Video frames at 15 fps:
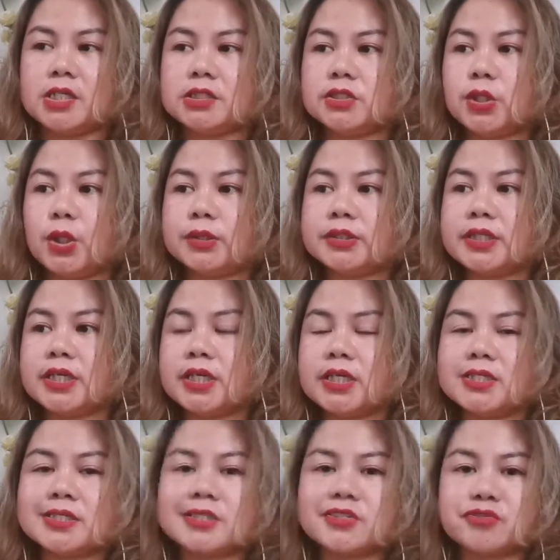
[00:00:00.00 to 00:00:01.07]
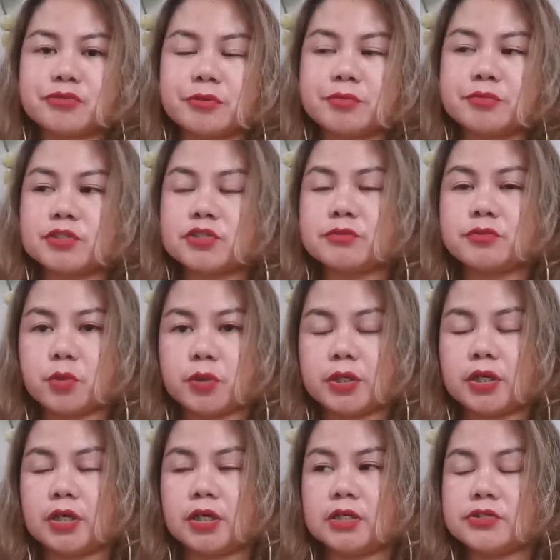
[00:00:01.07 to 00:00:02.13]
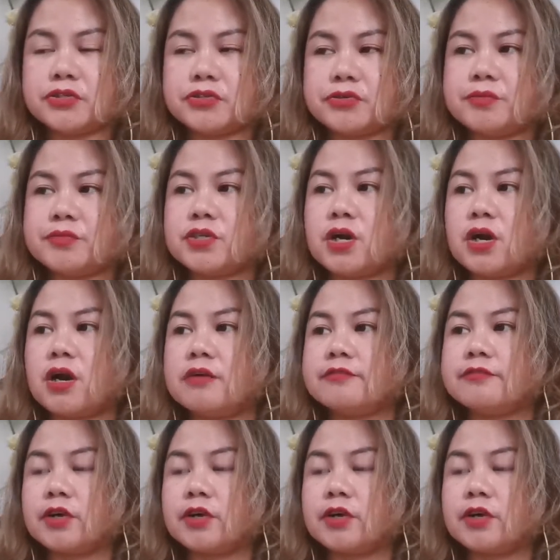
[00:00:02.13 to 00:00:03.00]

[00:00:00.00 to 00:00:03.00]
Dhoti is a strips of